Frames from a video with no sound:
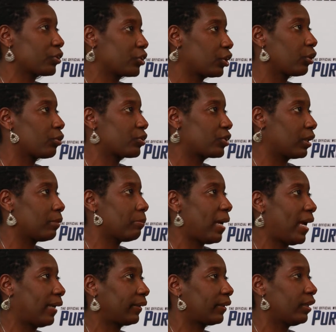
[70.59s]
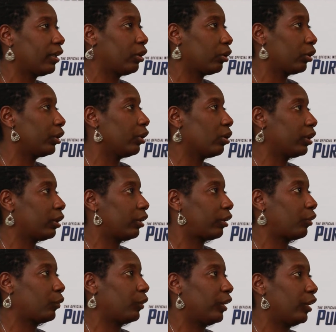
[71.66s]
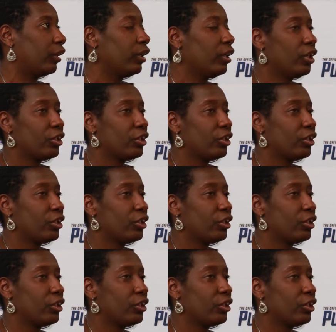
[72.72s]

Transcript: She coached in the MAC uh, early on in her career,